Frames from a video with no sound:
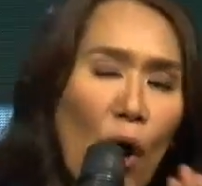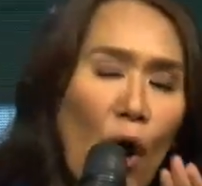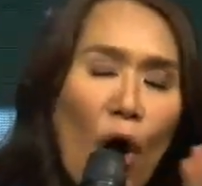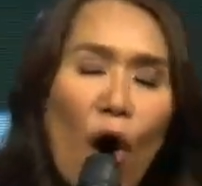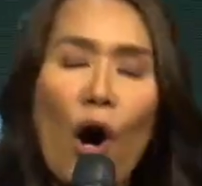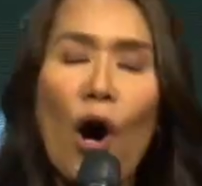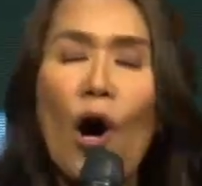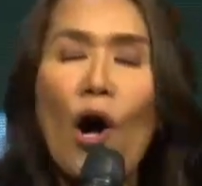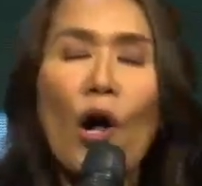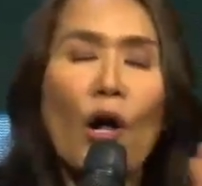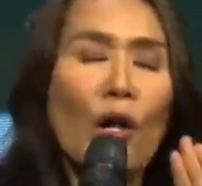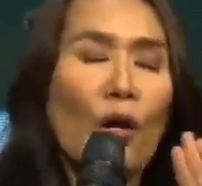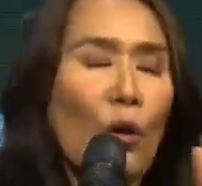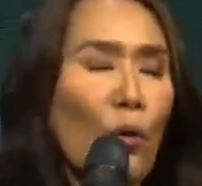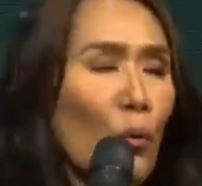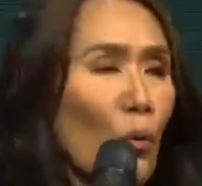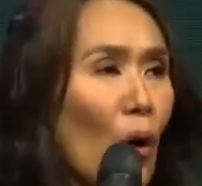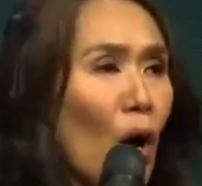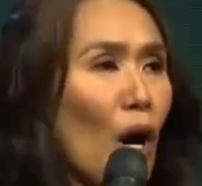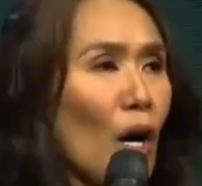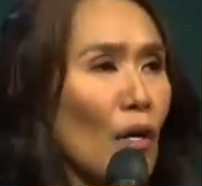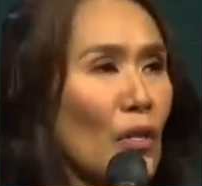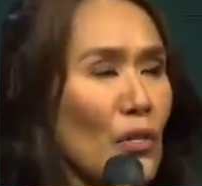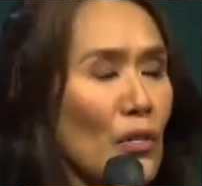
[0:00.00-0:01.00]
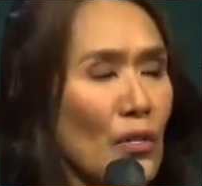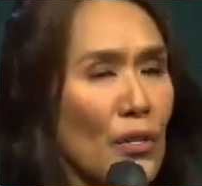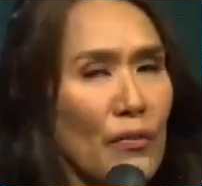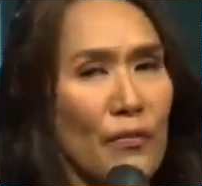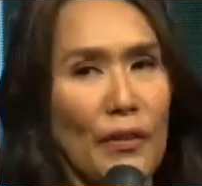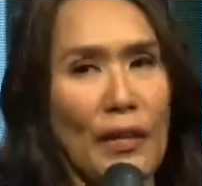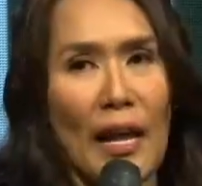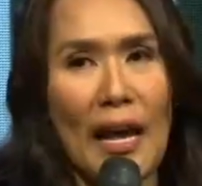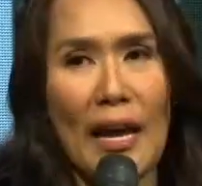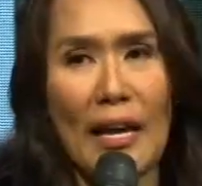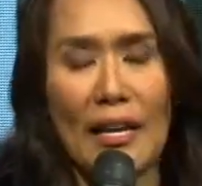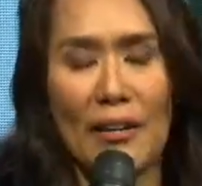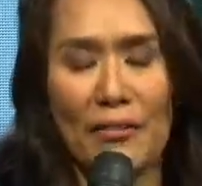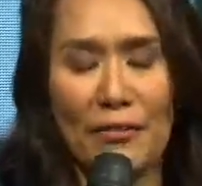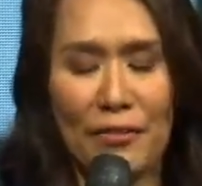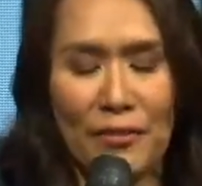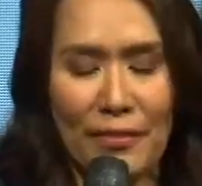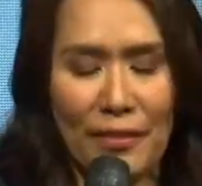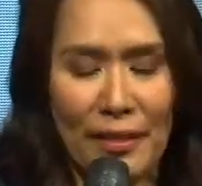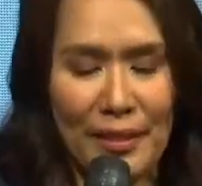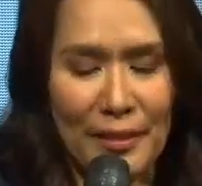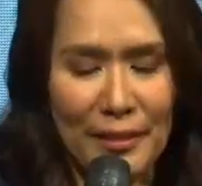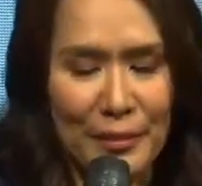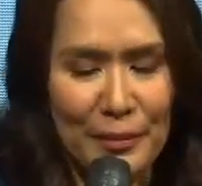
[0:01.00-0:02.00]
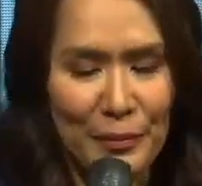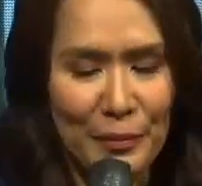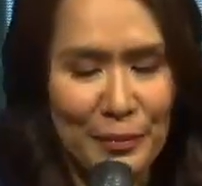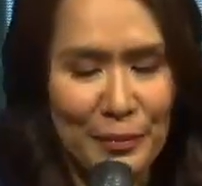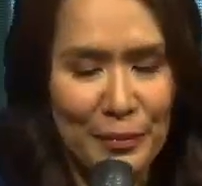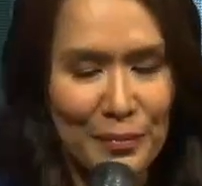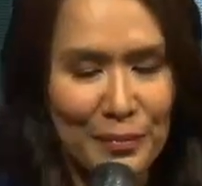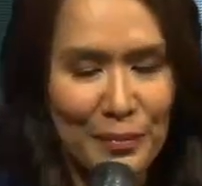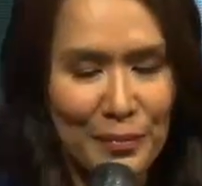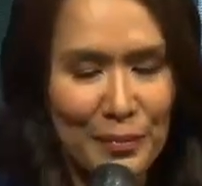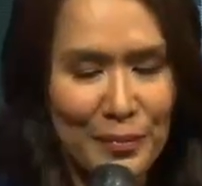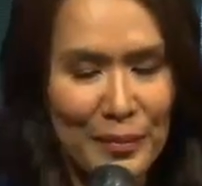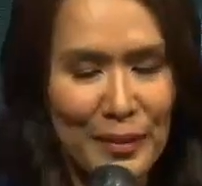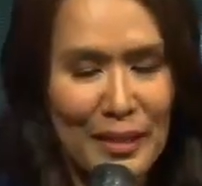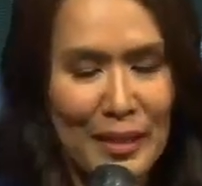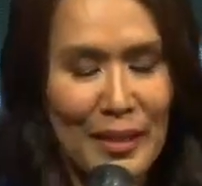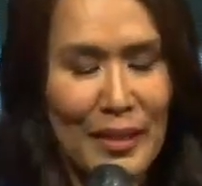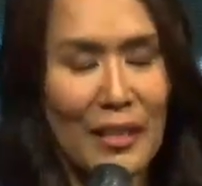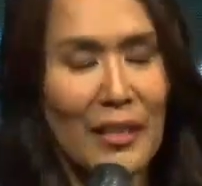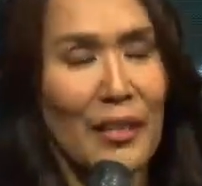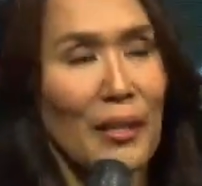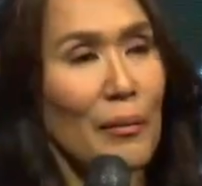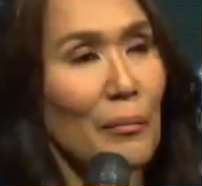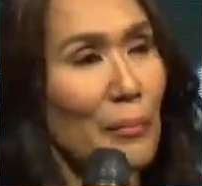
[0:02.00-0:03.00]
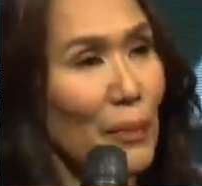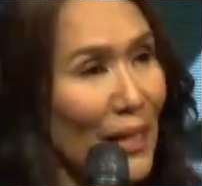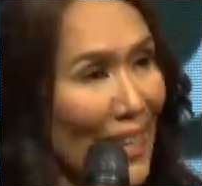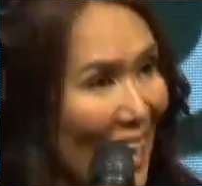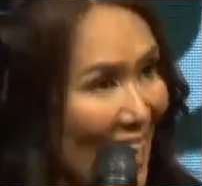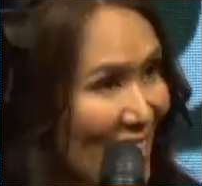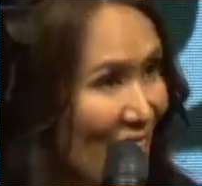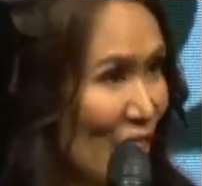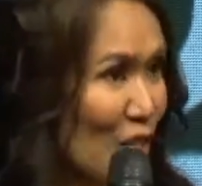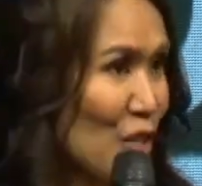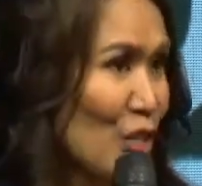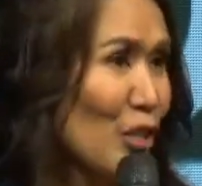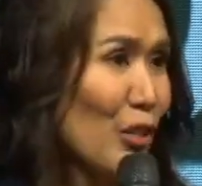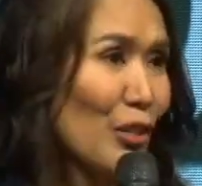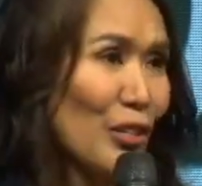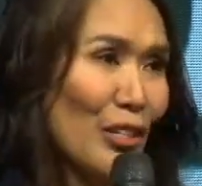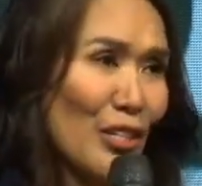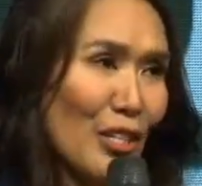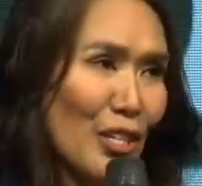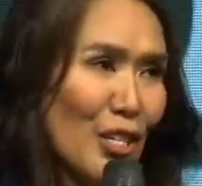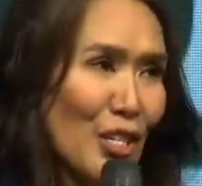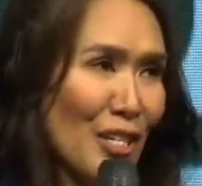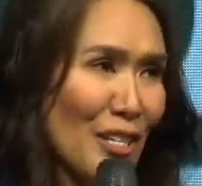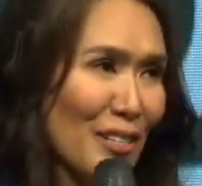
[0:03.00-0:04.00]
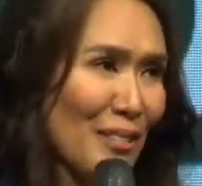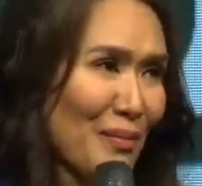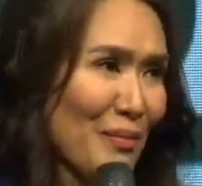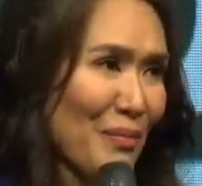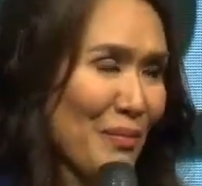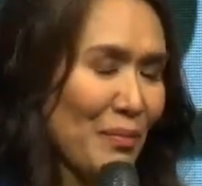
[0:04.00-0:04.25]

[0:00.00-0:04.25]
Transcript: all walks of life. But as a church,